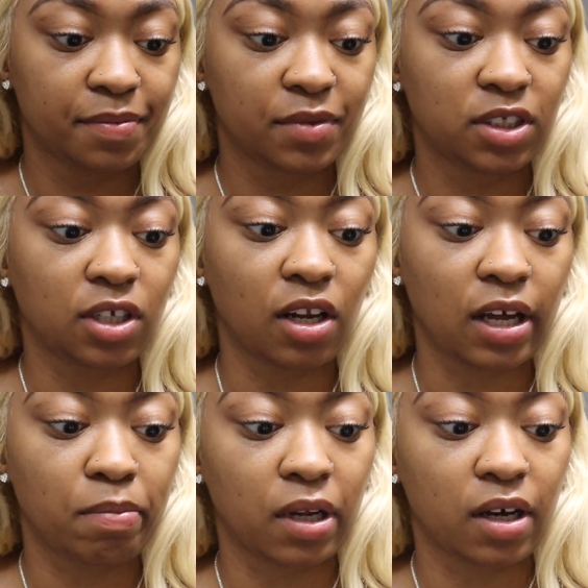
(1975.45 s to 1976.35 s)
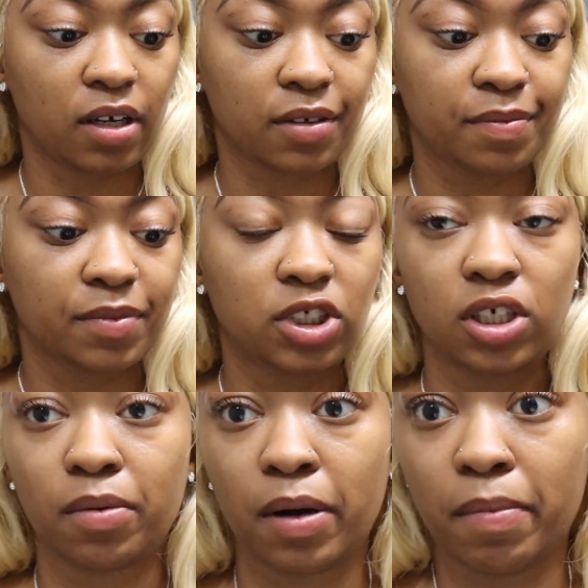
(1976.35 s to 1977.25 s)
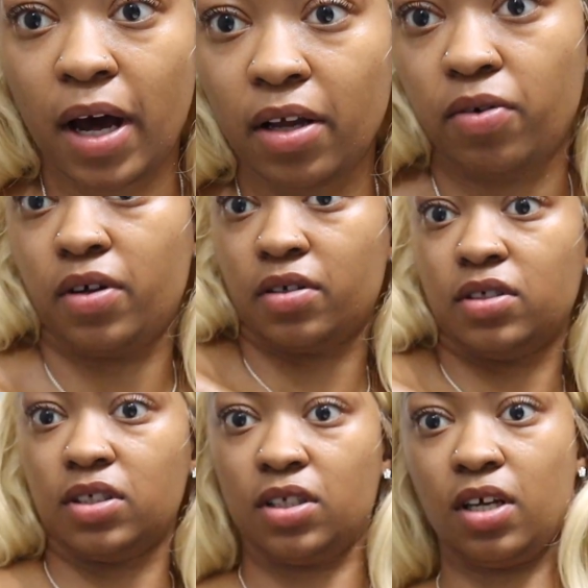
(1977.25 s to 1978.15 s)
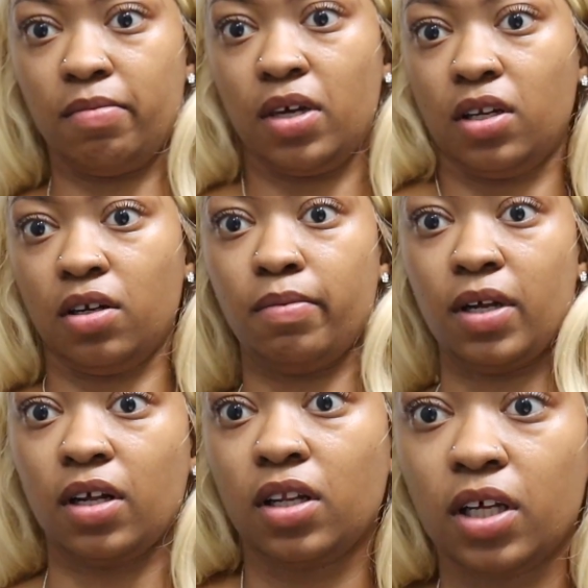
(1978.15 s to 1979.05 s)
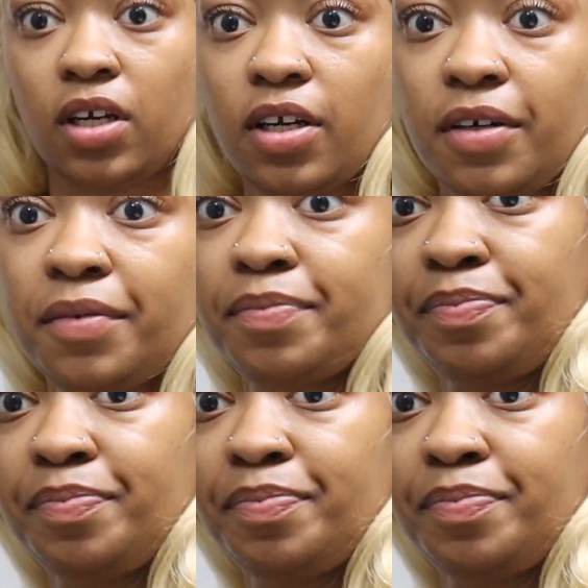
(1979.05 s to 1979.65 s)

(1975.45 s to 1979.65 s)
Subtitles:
Soleil Blanc shimmer and body oil, just to give me a little bit of glitter,